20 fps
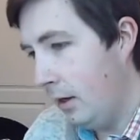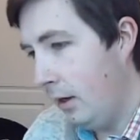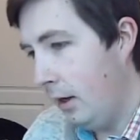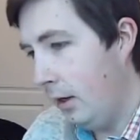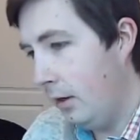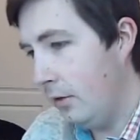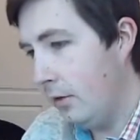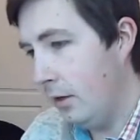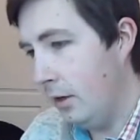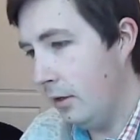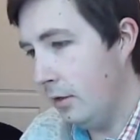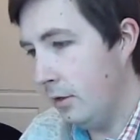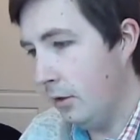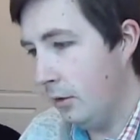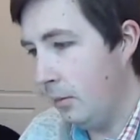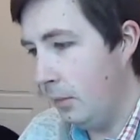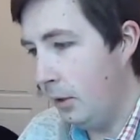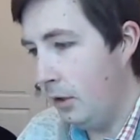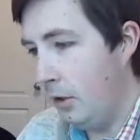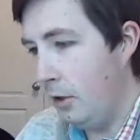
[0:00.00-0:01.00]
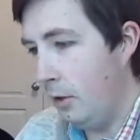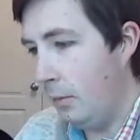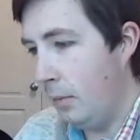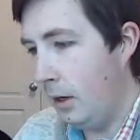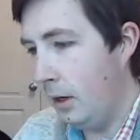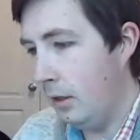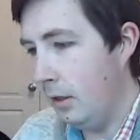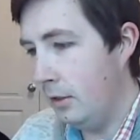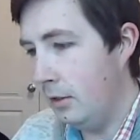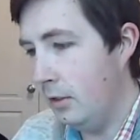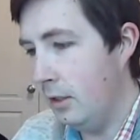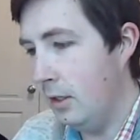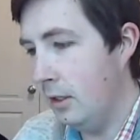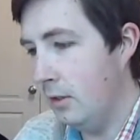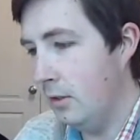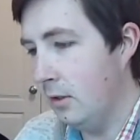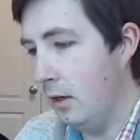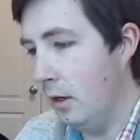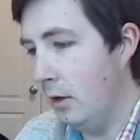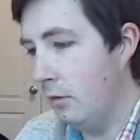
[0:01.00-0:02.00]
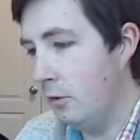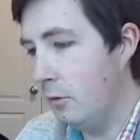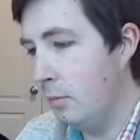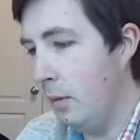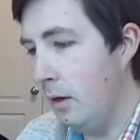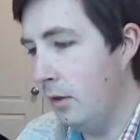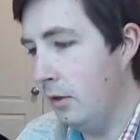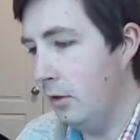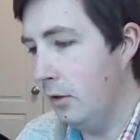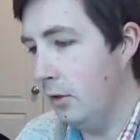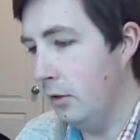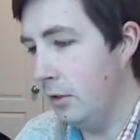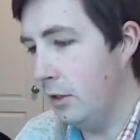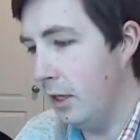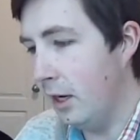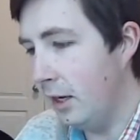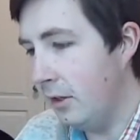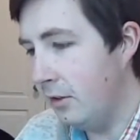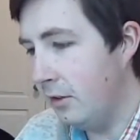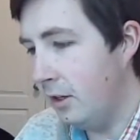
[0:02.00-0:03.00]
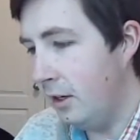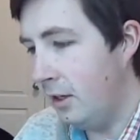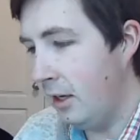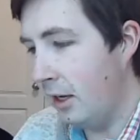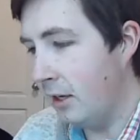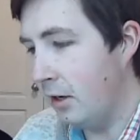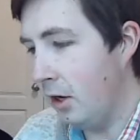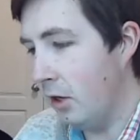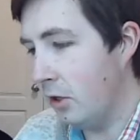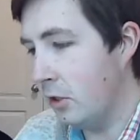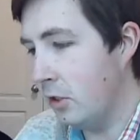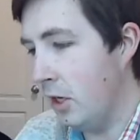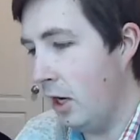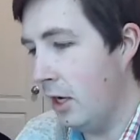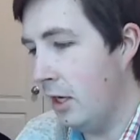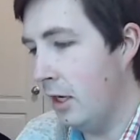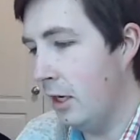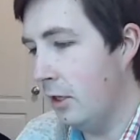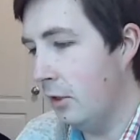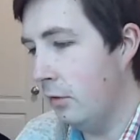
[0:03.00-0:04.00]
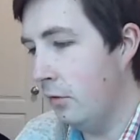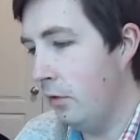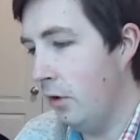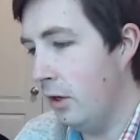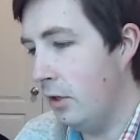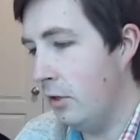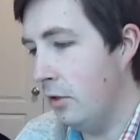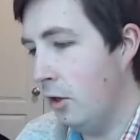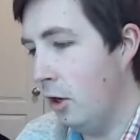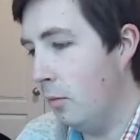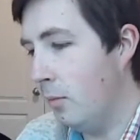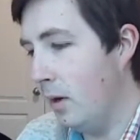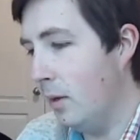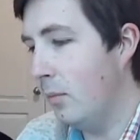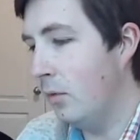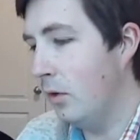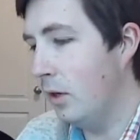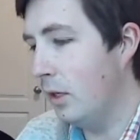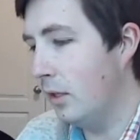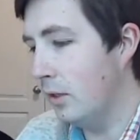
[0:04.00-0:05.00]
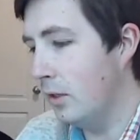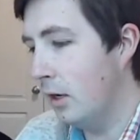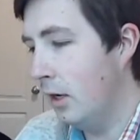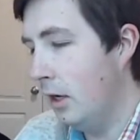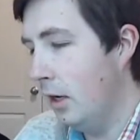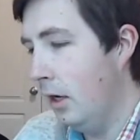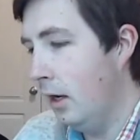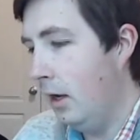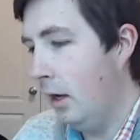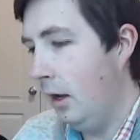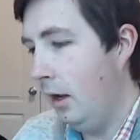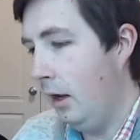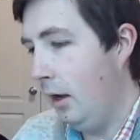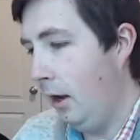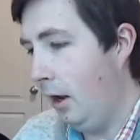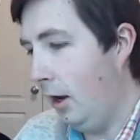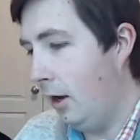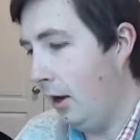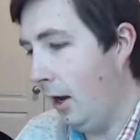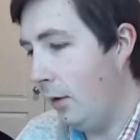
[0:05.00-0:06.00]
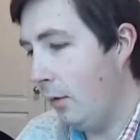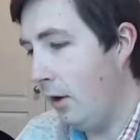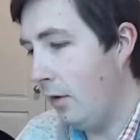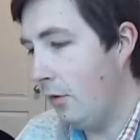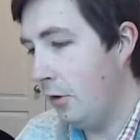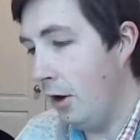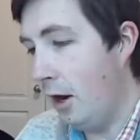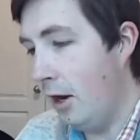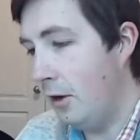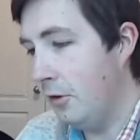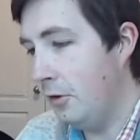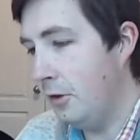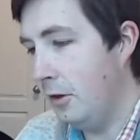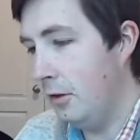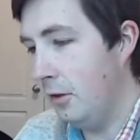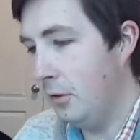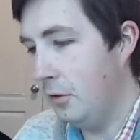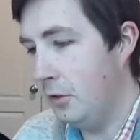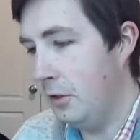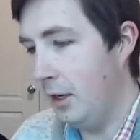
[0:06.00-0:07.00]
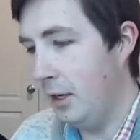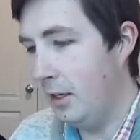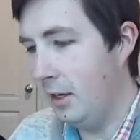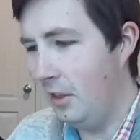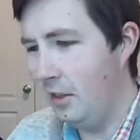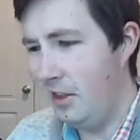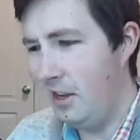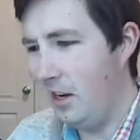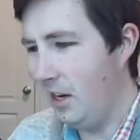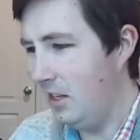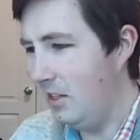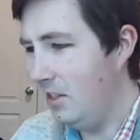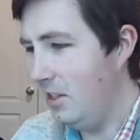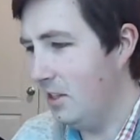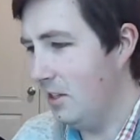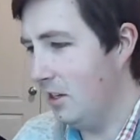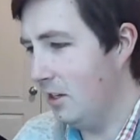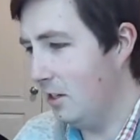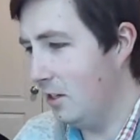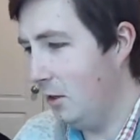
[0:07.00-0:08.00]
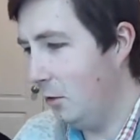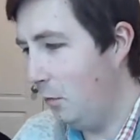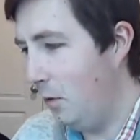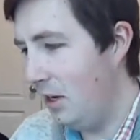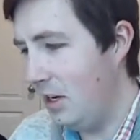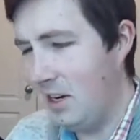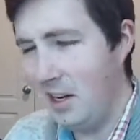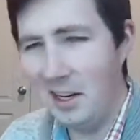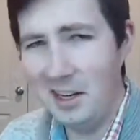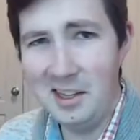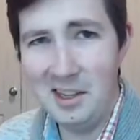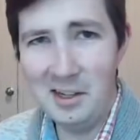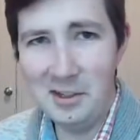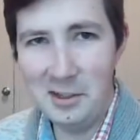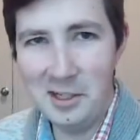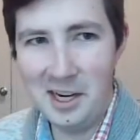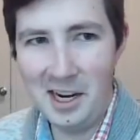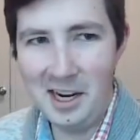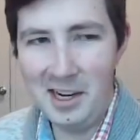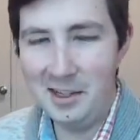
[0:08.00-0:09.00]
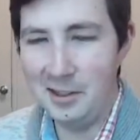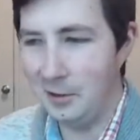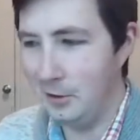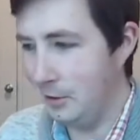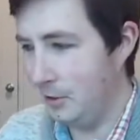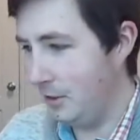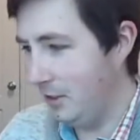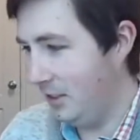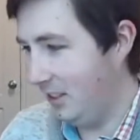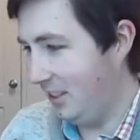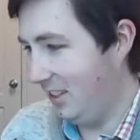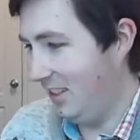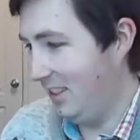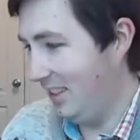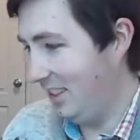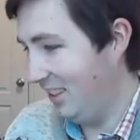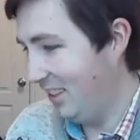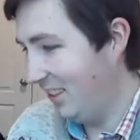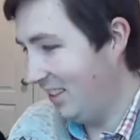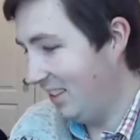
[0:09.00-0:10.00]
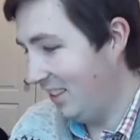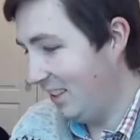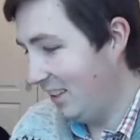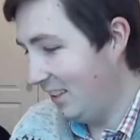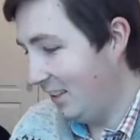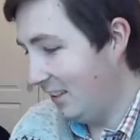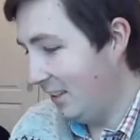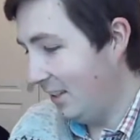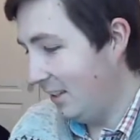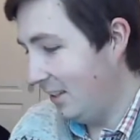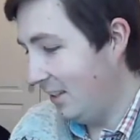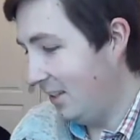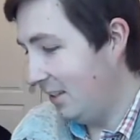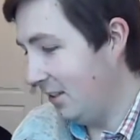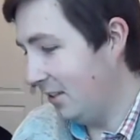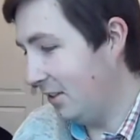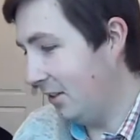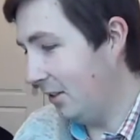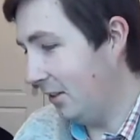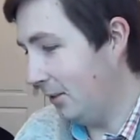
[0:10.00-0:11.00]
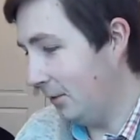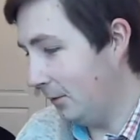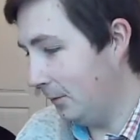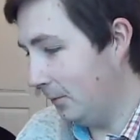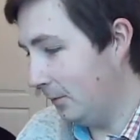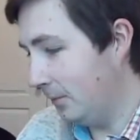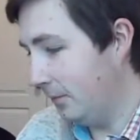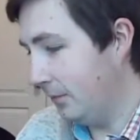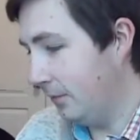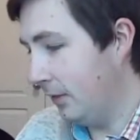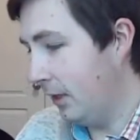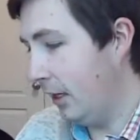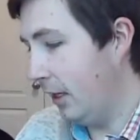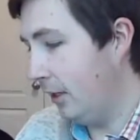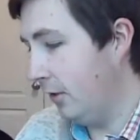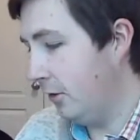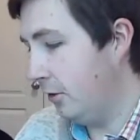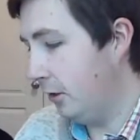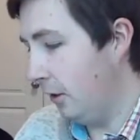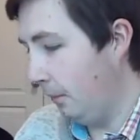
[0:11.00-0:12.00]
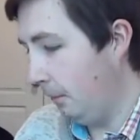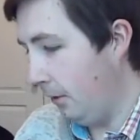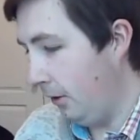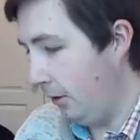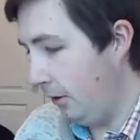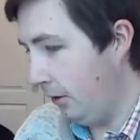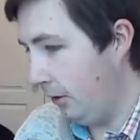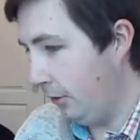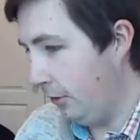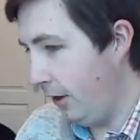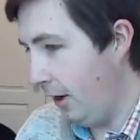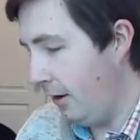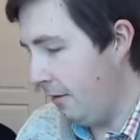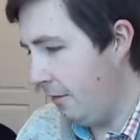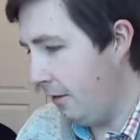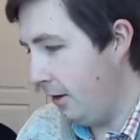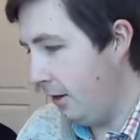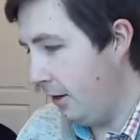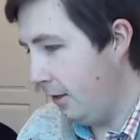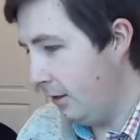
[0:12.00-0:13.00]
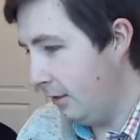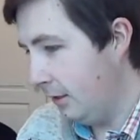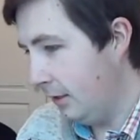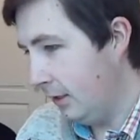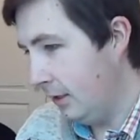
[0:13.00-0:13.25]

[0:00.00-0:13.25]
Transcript: There's some Imperial policies of smugglers. The incident at Nar Shaddaa is fresh in our memories. However, Han Solo said, the incident? We kicked their tails. So, yeah, it's the Imperial Navy.